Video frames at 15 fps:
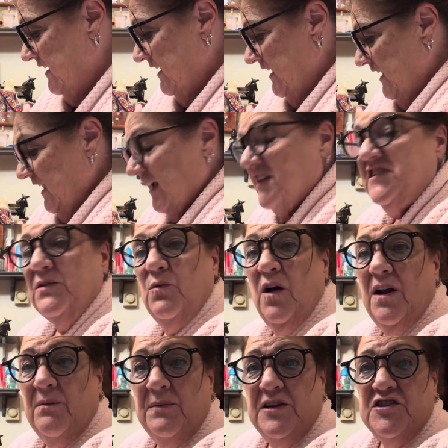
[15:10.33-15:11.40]
because I want
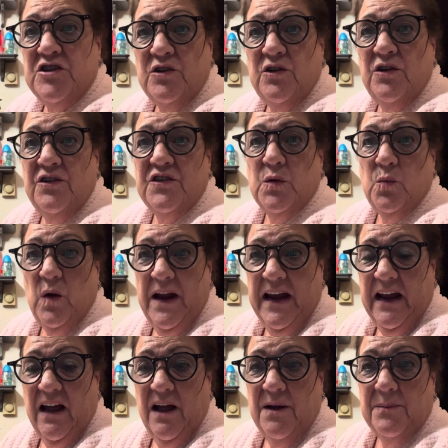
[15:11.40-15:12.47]
to be sure to wake
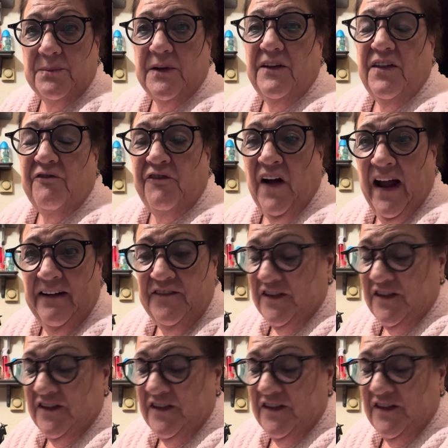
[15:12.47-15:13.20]
up 5